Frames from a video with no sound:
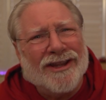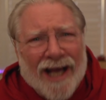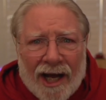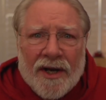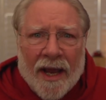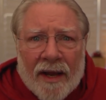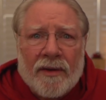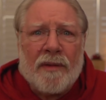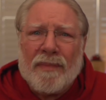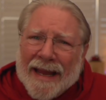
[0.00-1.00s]
done,
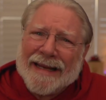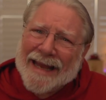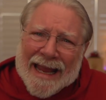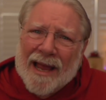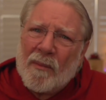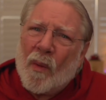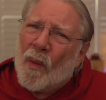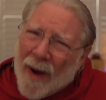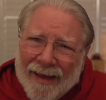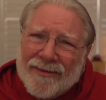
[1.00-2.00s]
Honey Baked Ham.
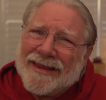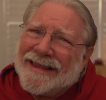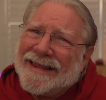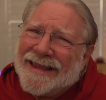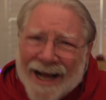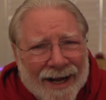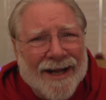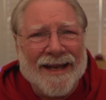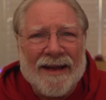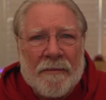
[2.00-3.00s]
Well
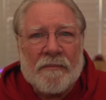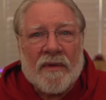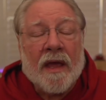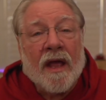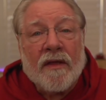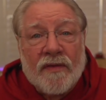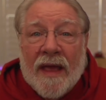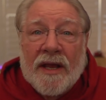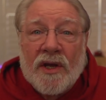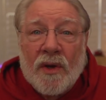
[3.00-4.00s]
done.
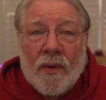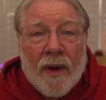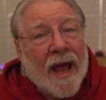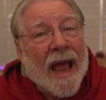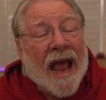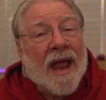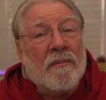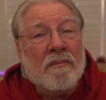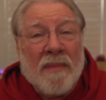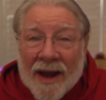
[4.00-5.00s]
Thank you
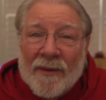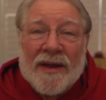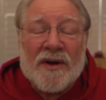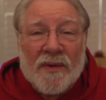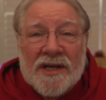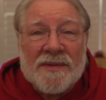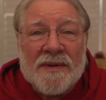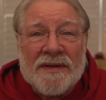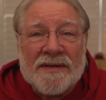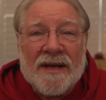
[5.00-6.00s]
and Merry
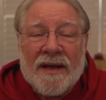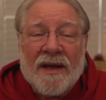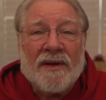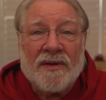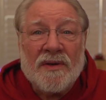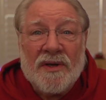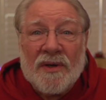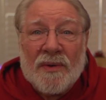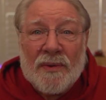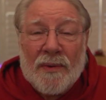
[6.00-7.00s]
Christmas to
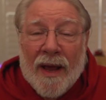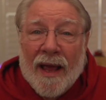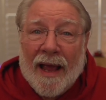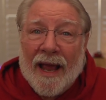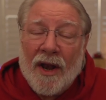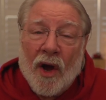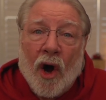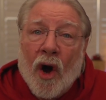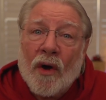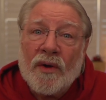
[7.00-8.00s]
you and
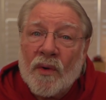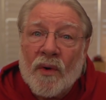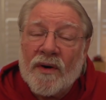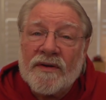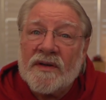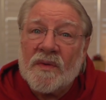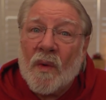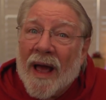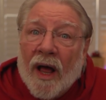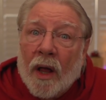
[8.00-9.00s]
all yours as
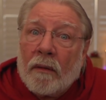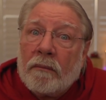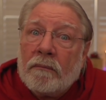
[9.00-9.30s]
well.